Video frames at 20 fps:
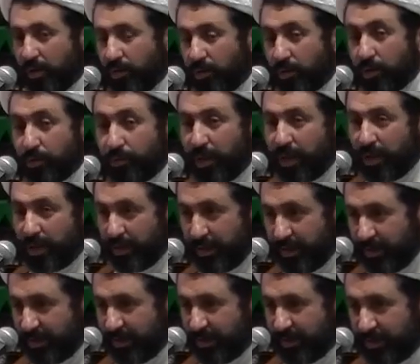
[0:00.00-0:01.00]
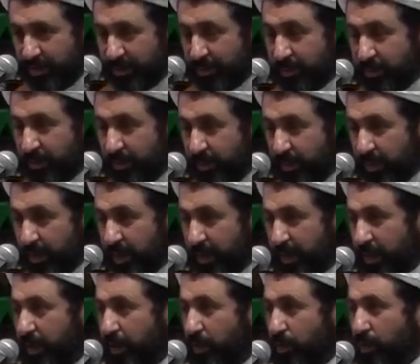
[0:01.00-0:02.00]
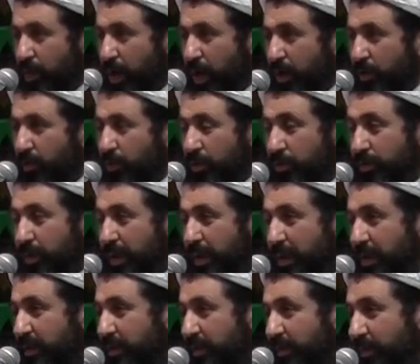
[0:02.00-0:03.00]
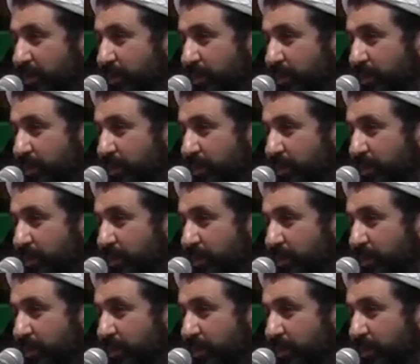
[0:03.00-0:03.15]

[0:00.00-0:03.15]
Nudbah. In Dua Nudbah,